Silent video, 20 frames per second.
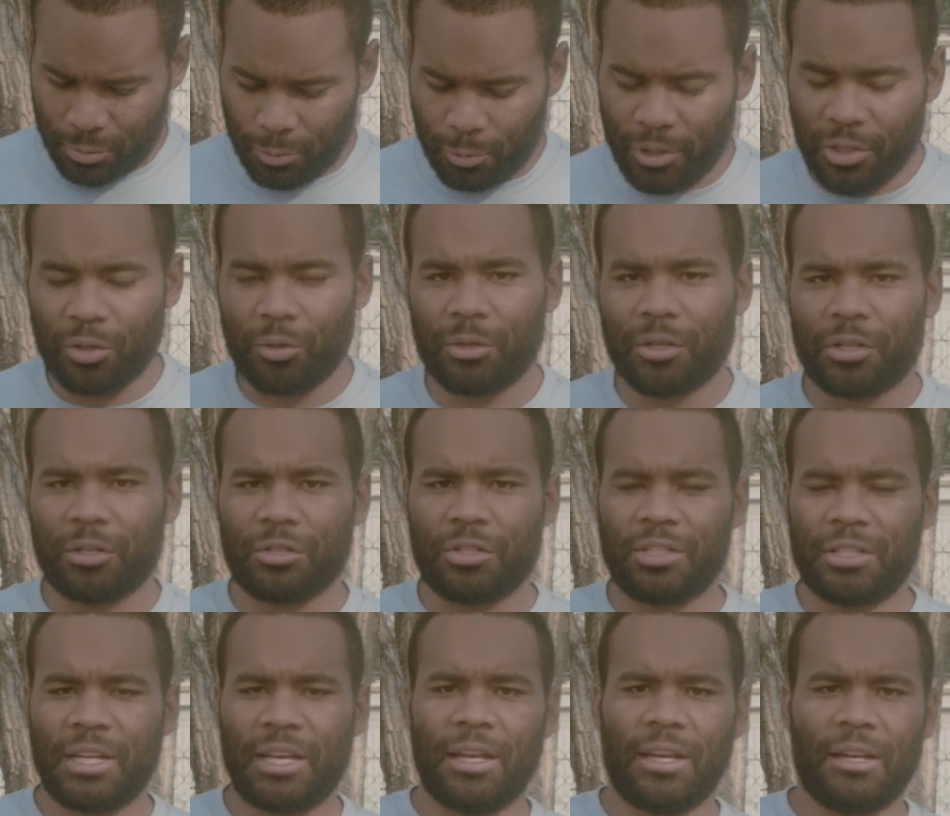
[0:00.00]
what you
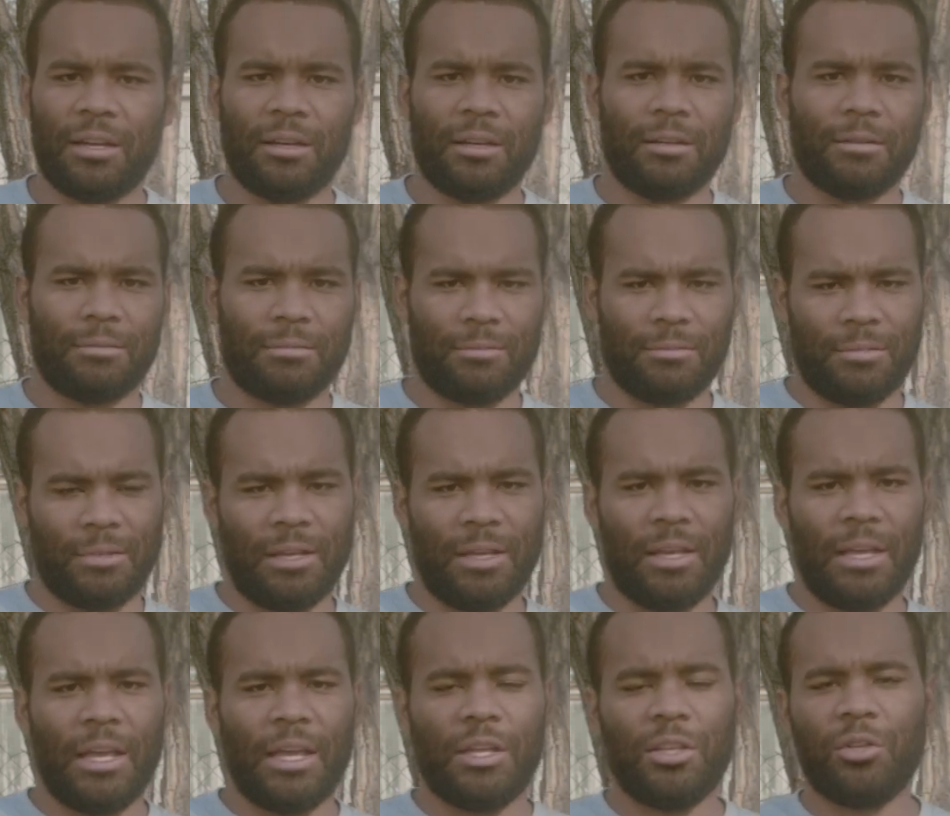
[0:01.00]
understand,
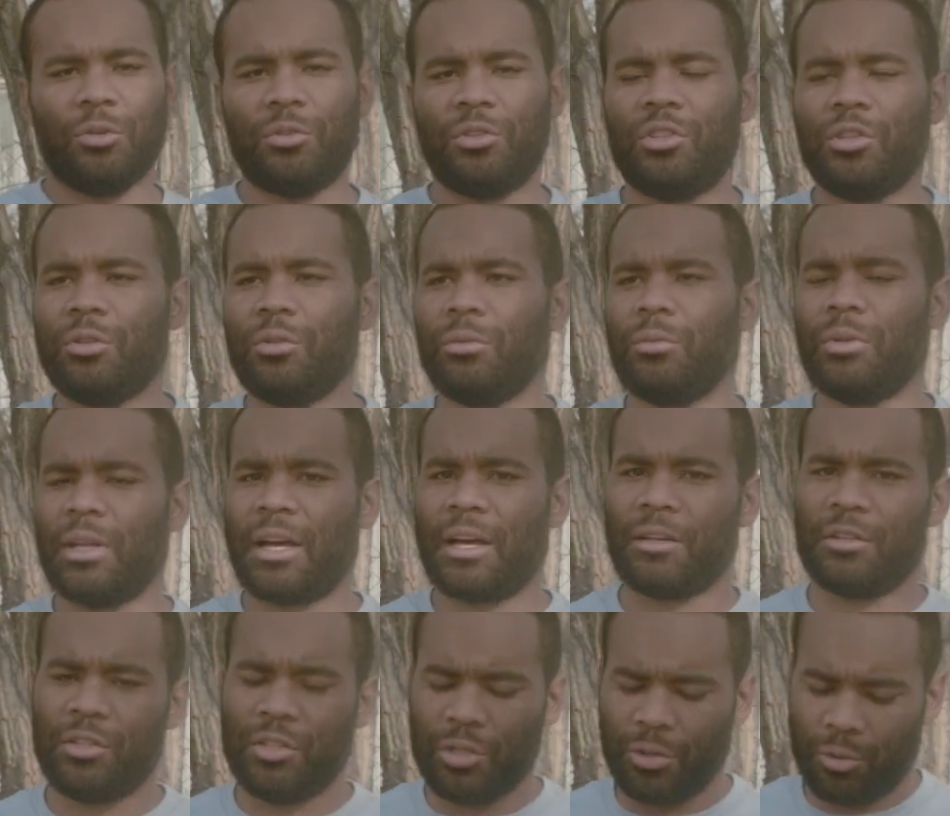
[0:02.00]
and you do
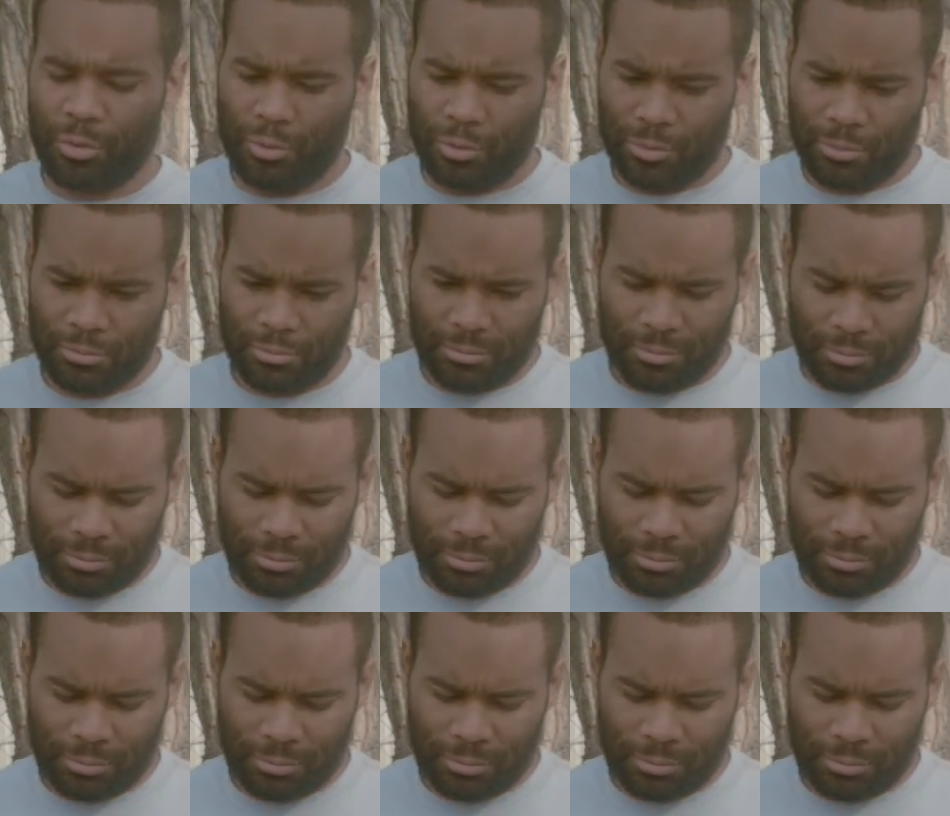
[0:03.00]
not do